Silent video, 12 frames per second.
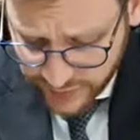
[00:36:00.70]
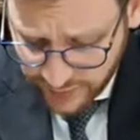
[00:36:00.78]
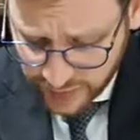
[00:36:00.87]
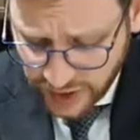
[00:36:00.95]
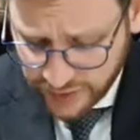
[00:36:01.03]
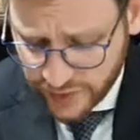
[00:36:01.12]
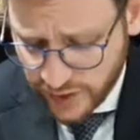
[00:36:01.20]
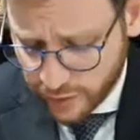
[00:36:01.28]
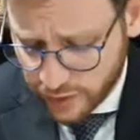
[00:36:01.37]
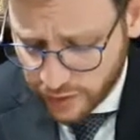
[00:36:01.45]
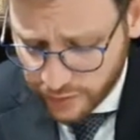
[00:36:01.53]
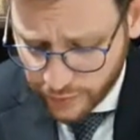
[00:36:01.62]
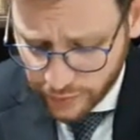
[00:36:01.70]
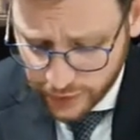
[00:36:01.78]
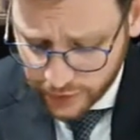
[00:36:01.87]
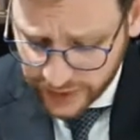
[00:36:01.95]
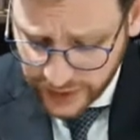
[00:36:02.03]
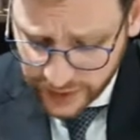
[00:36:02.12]
people under him were
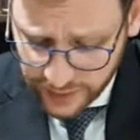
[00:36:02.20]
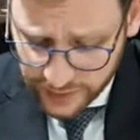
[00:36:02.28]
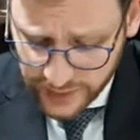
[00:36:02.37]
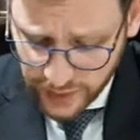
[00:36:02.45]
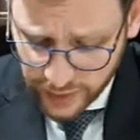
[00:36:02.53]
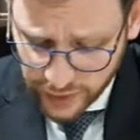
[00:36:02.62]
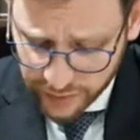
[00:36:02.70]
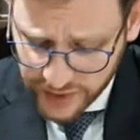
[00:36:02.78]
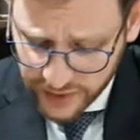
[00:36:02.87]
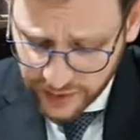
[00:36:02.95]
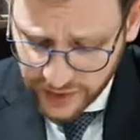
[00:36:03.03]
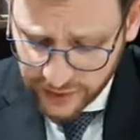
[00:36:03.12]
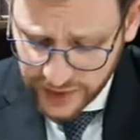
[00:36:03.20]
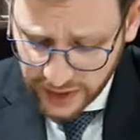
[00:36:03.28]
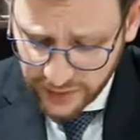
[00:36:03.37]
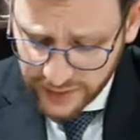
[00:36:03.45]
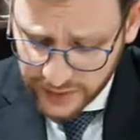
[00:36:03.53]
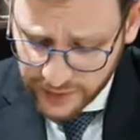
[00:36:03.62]
okay. They were good people. They were
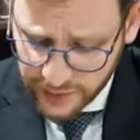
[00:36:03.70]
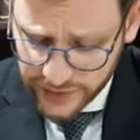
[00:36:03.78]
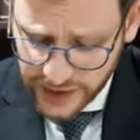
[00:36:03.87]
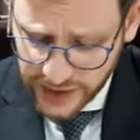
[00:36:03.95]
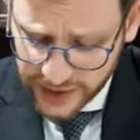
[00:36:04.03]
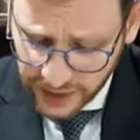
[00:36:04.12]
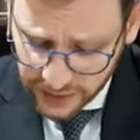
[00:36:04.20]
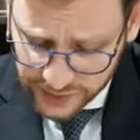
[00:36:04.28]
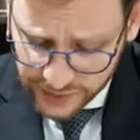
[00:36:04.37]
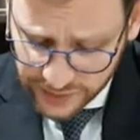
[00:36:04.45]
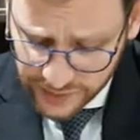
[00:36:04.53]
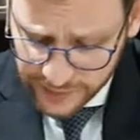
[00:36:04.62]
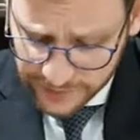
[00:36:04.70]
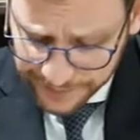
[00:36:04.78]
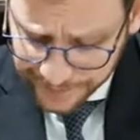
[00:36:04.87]
not idolaters.